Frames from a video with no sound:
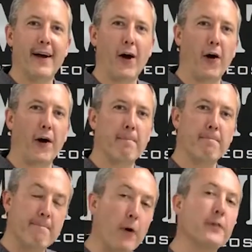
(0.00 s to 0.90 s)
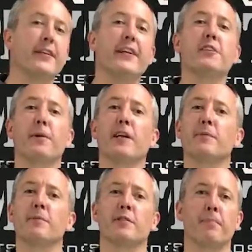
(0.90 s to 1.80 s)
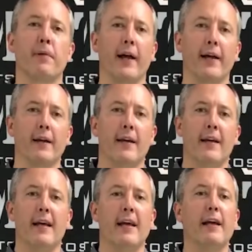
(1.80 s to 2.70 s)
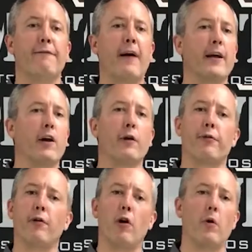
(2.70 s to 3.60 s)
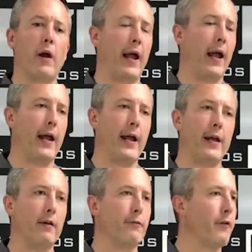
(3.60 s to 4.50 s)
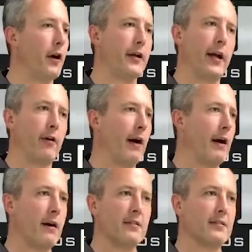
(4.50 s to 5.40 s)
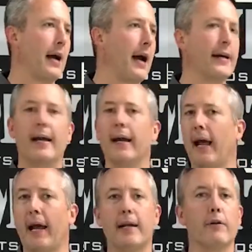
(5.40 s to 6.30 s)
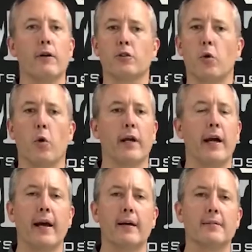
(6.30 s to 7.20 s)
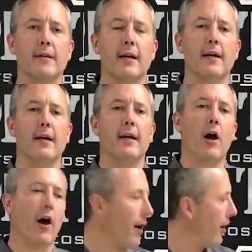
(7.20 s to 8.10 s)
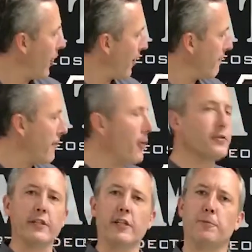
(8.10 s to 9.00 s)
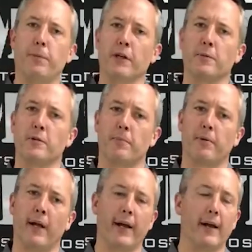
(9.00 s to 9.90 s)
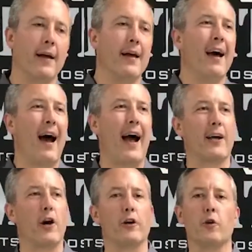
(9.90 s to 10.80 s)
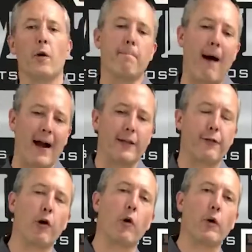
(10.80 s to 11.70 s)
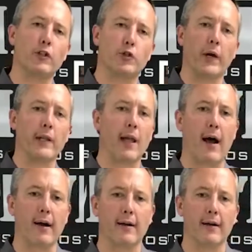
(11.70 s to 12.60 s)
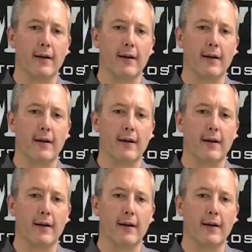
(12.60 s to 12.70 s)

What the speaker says: are most of these principles in play? If I go to throw a front kick, roundhouse, side kick, any of those core kicks, are most of these principles in play? I go to do a body throw or a joint lock,